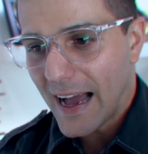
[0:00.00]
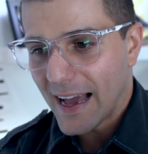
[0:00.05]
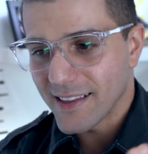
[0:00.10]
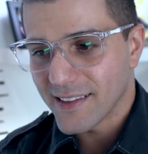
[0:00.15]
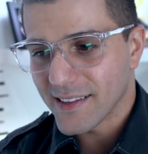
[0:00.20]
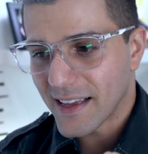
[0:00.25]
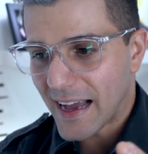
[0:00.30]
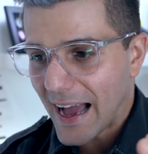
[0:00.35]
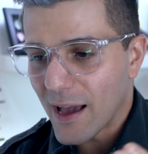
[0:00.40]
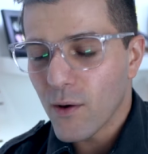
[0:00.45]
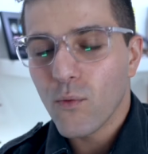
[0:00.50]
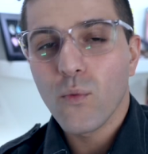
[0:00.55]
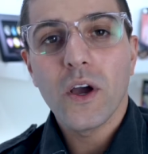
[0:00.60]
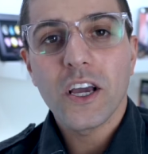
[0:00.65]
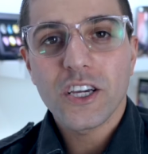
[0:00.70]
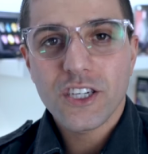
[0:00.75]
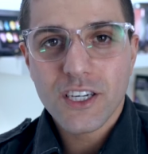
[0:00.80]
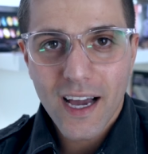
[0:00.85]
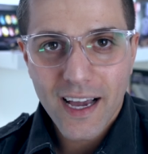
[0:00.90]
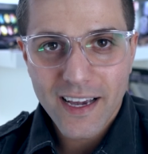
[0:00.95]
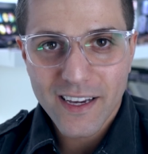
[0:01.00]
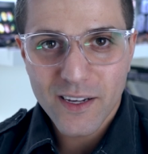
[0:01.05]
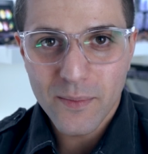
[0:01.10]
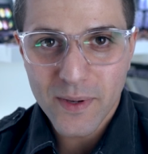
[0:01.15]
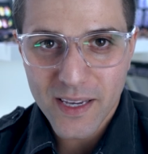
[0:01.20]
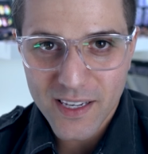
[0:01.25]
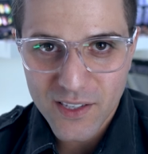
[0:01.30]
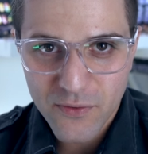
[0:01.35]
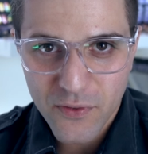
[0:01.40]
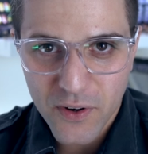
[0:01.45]
I, I wish I could
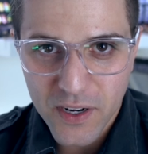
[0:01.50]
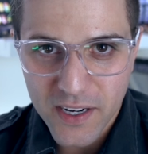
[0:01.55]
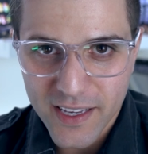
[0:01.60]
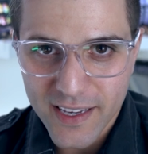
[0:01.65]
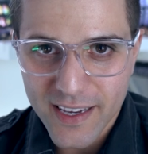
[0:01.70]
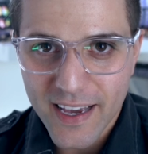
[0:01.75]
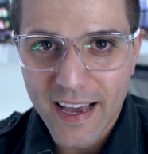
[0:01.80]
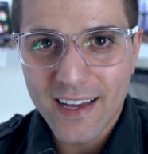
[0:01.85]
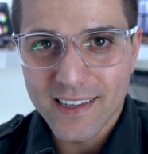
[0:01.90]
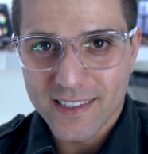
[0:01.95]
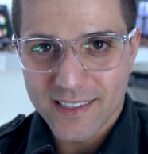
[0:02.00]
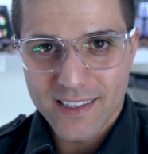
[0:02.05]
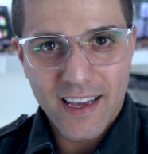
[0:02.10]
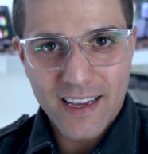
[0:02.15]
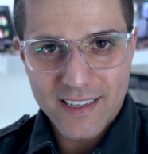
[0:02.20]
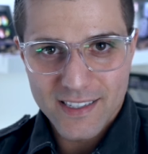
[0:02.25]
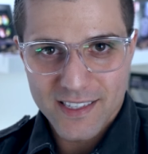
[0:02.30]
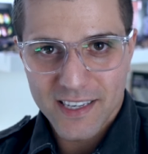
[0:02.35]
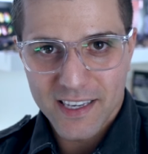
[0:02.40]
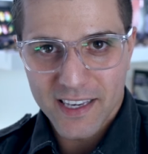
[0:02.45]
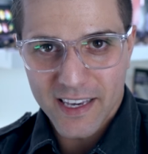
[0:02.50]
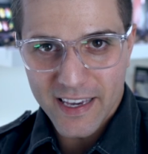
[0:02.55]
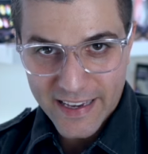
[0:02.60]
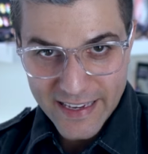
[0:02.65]
be as funny as, as he